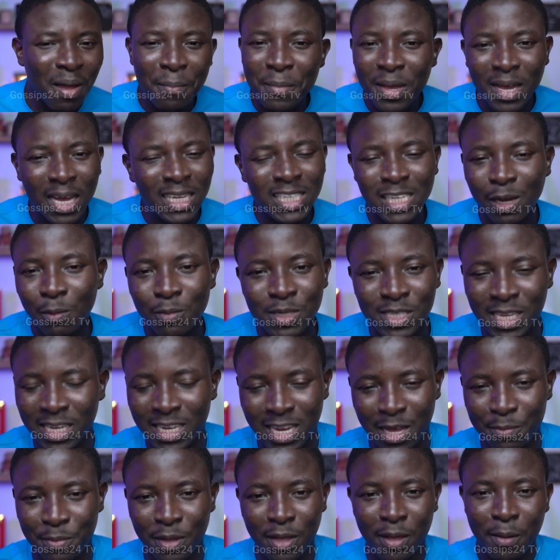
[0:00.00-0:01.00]
But make a jam was a
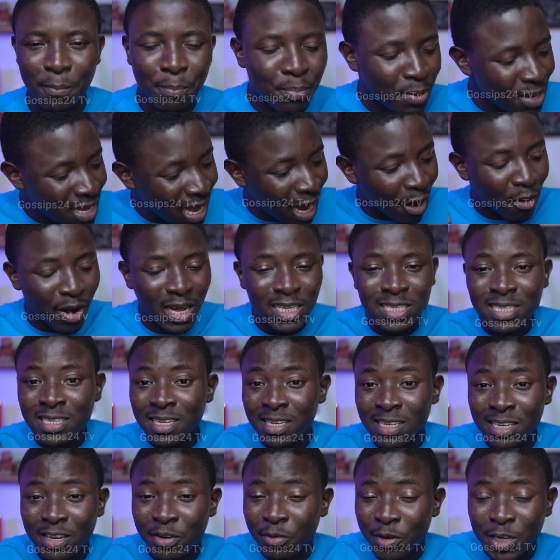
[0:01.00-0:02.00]
debut. PR at
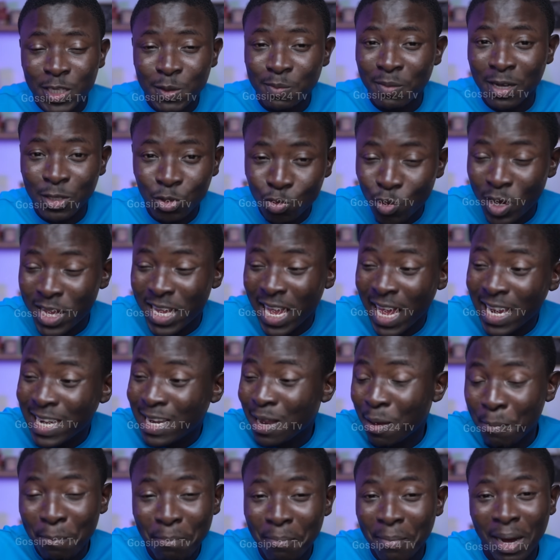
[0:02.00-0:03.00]
Sydney Christmas, we hear
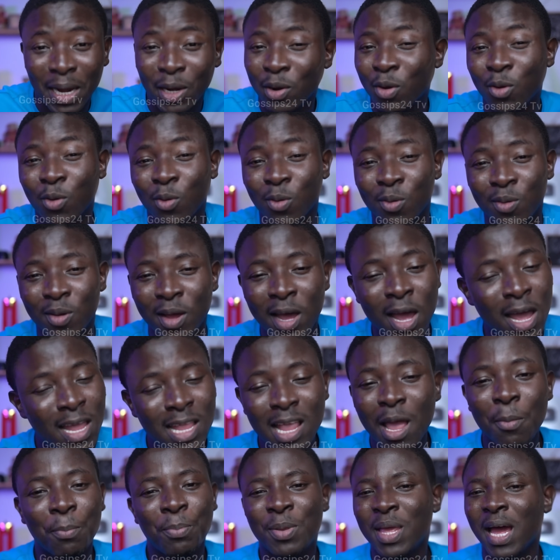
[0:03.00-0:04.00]
the man, no,
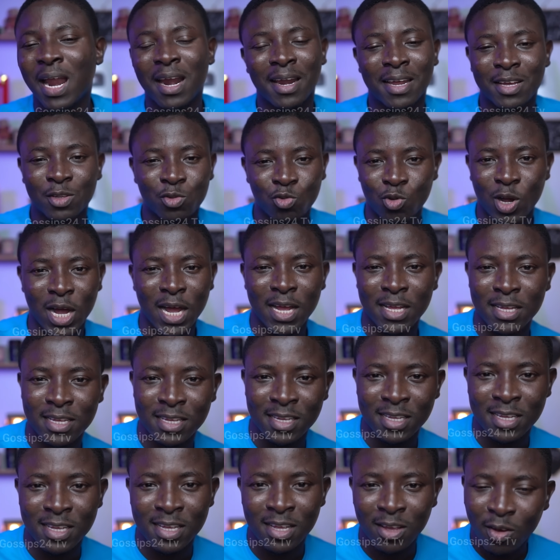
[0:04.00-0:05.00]
and your PR ketwa.
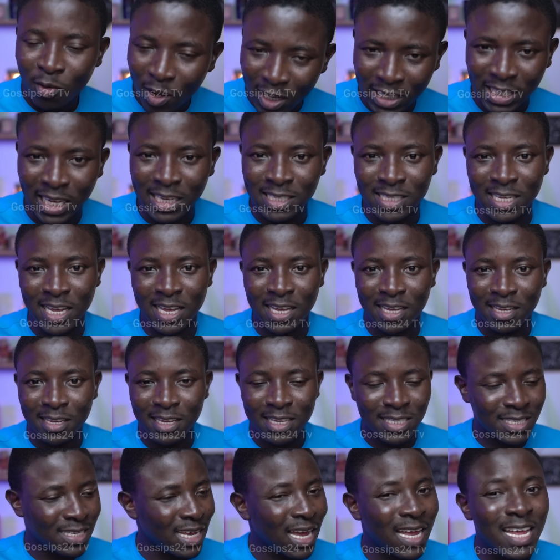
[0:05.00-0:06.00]
What I say,
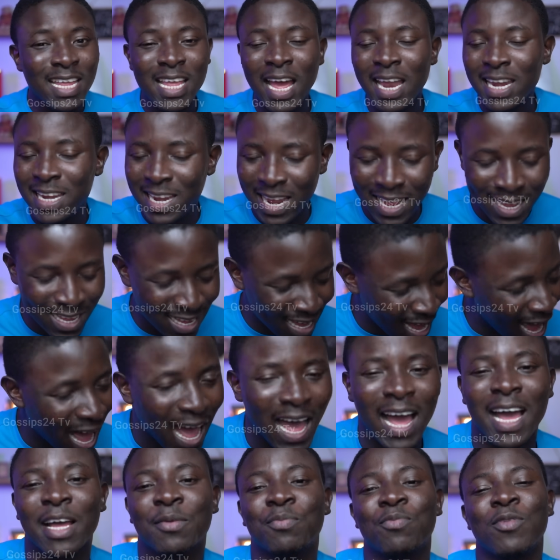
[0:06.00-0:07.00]
into a year, then
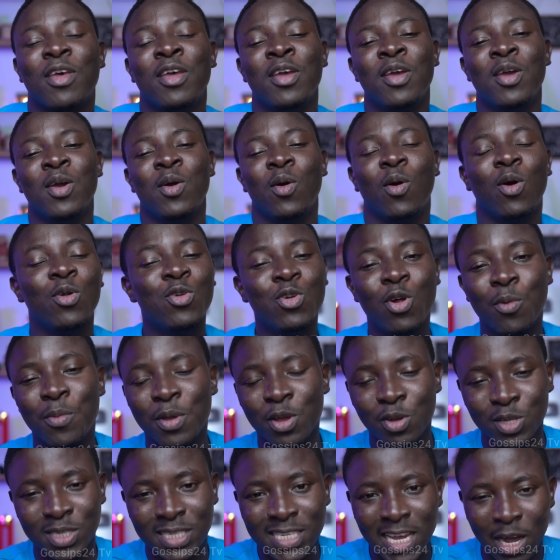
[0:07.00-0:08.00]
ya, on no be
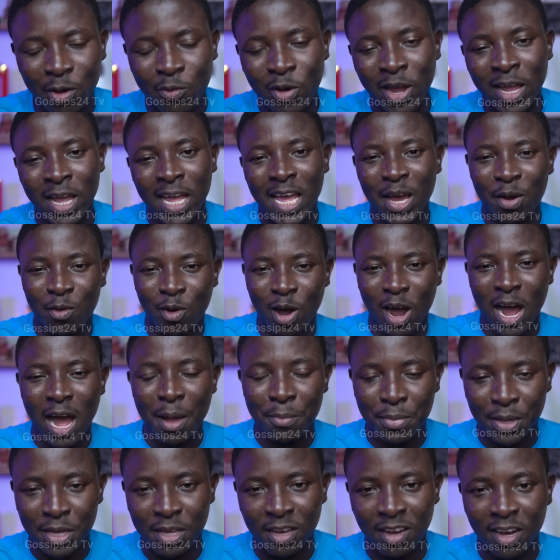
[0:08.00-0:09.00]
you see a coin,
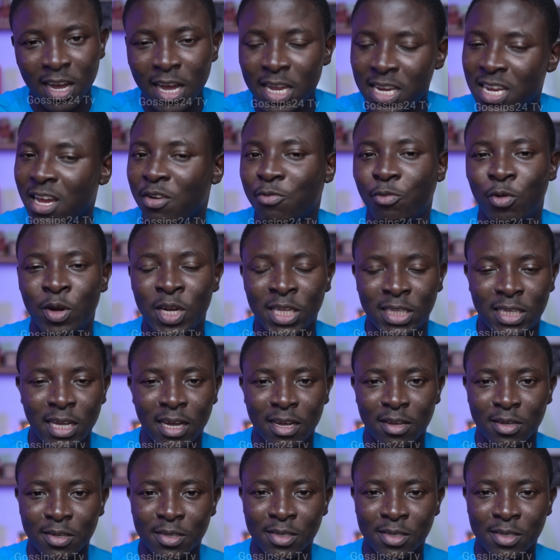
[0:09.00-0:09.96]
Abigail and your Afronita,